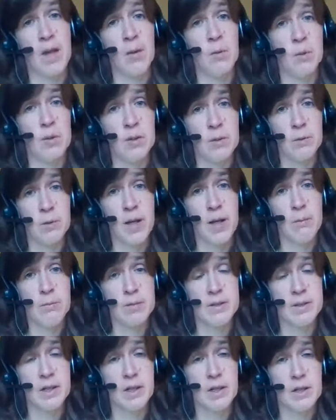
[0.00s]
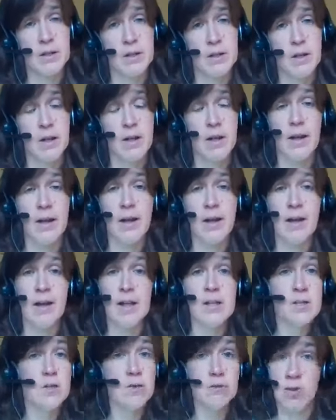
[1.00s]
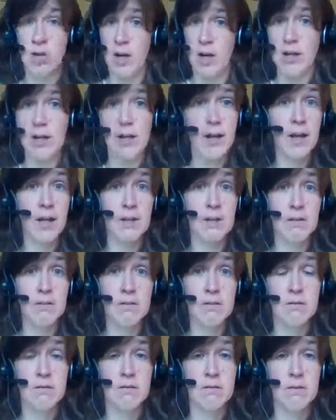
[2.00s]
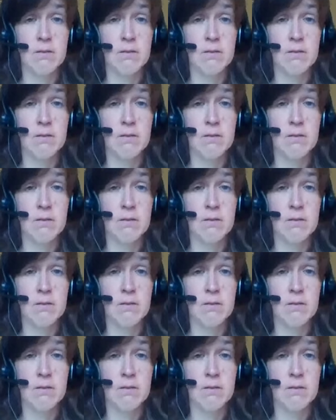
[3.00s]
I wonder what happened here. And you try again.